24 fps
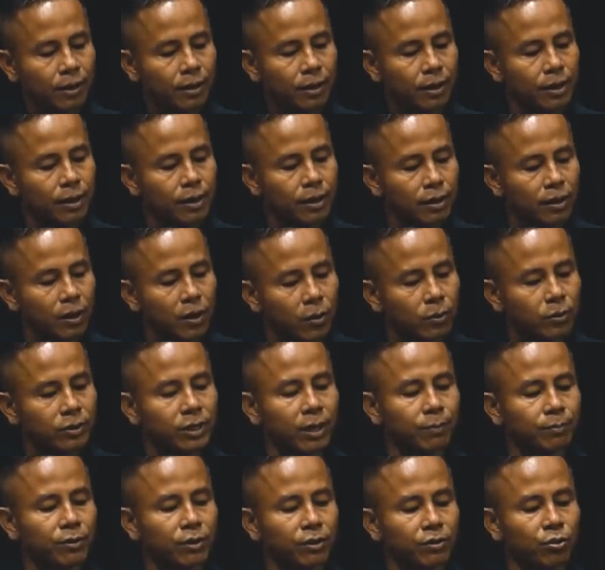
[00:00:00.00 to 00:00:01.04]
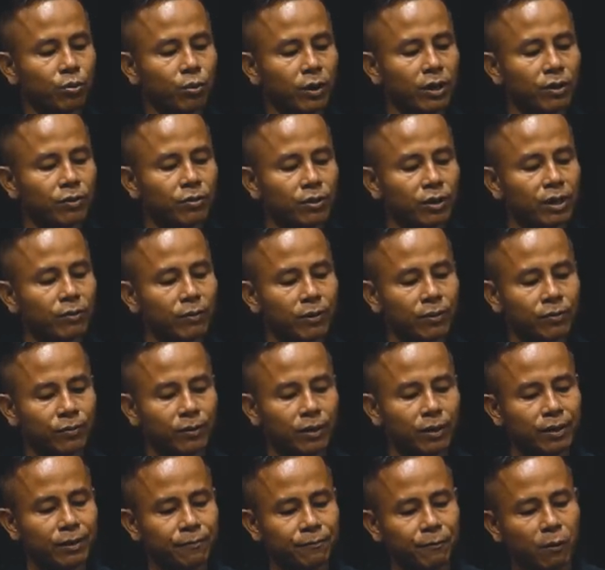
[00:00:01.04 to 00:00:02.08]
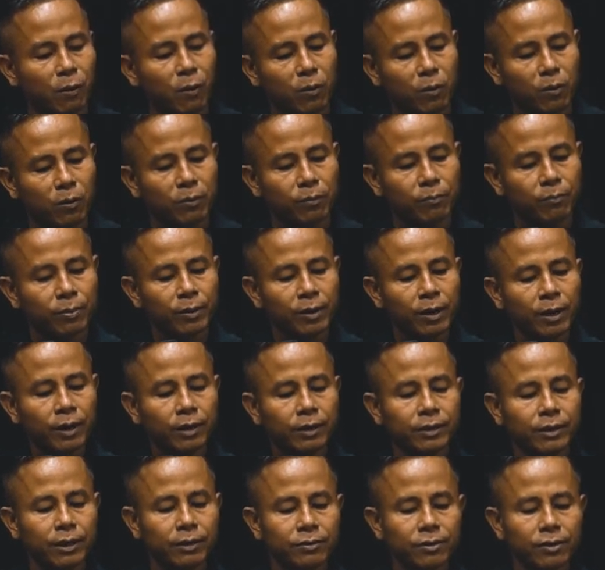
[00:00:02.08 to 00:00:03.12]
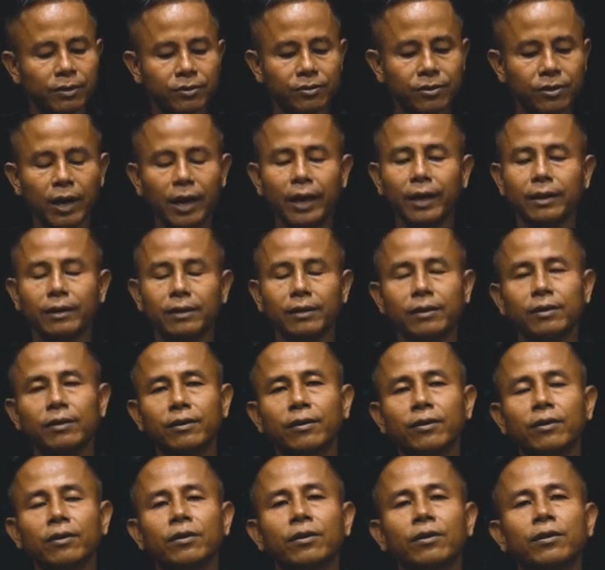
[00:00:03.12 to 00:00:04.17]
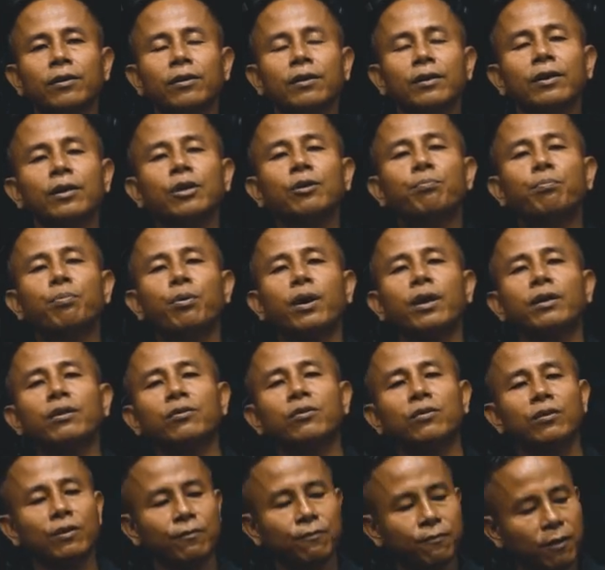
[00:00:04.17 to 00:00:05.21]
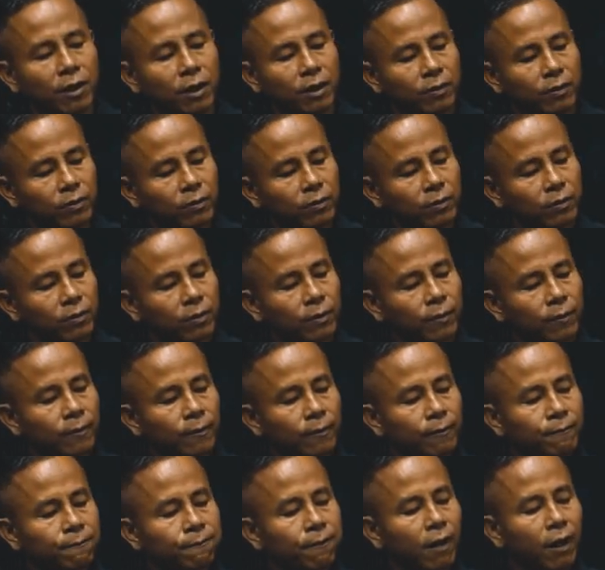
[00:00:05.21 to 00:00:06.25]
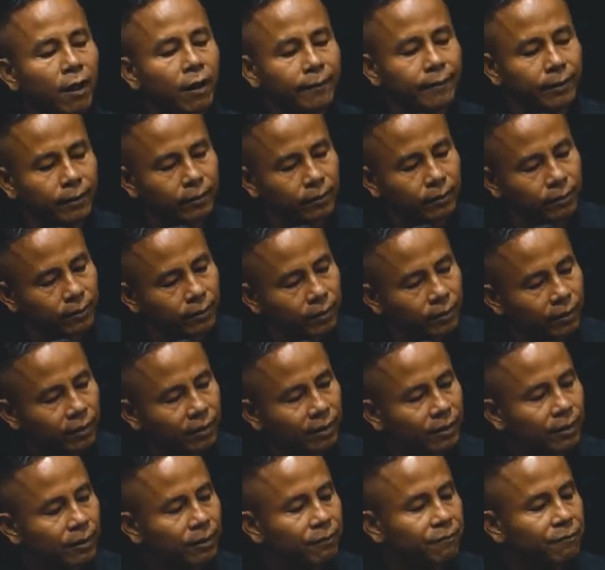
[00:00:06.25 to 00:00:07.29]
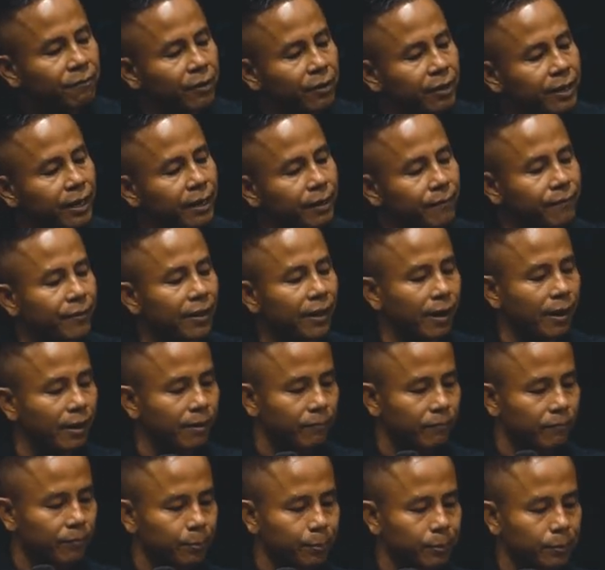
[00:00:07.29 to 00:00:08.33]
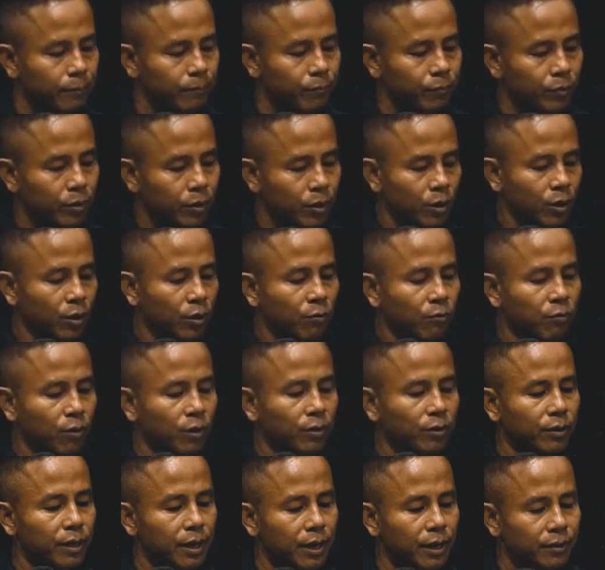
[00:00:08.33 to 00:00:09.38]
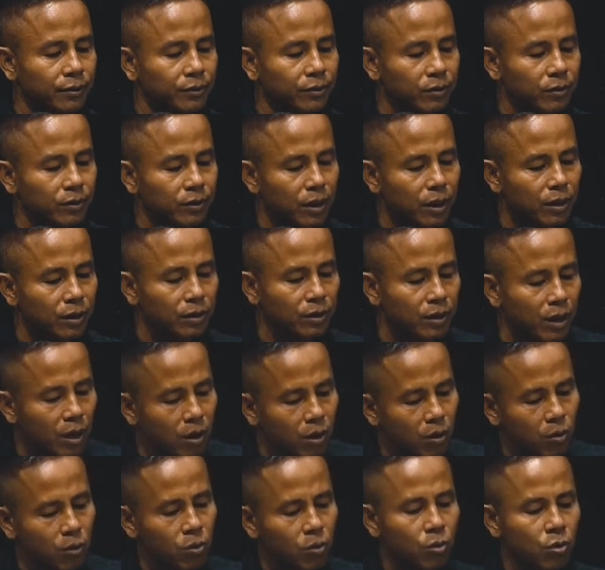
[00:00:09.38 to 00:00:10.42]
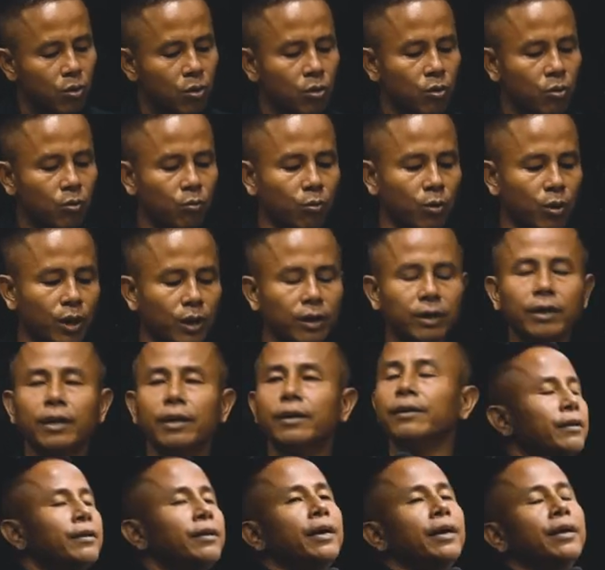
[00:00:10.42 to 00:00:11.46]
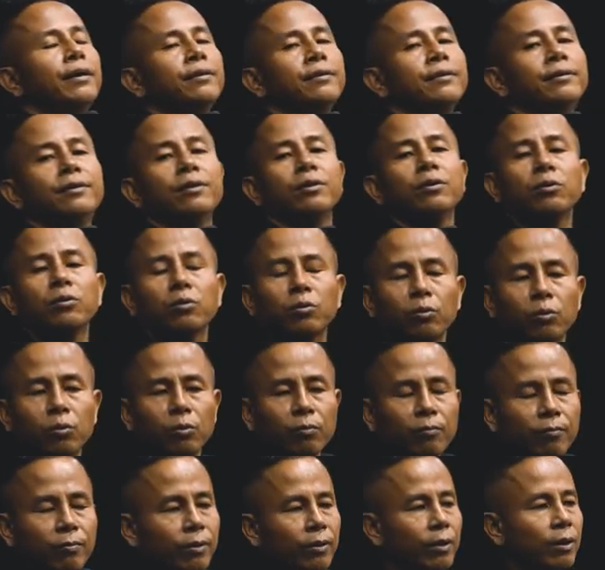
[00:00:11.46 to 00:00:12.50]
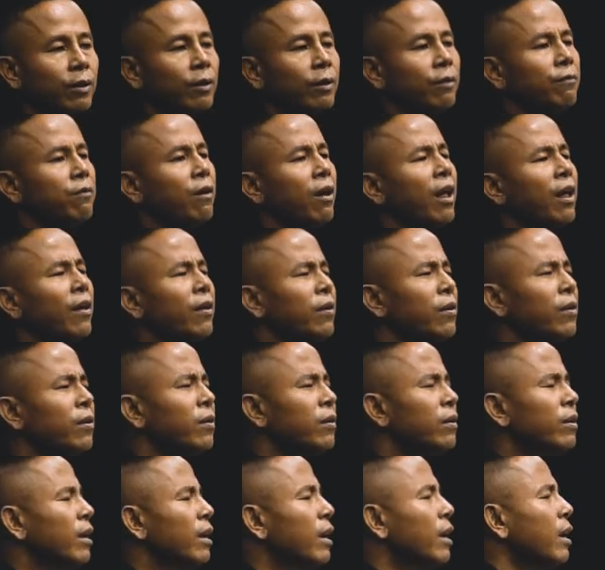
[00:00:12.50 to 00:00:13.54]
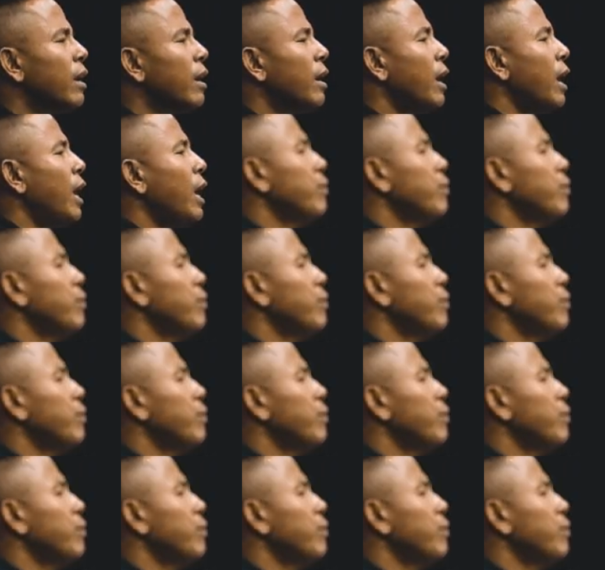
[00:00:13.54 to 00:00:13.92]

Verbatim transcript: In Luke chapter 23, verse 34, Jesus said, He prayed to the Father, Father, forgive them, for they do not know what they do. Father, I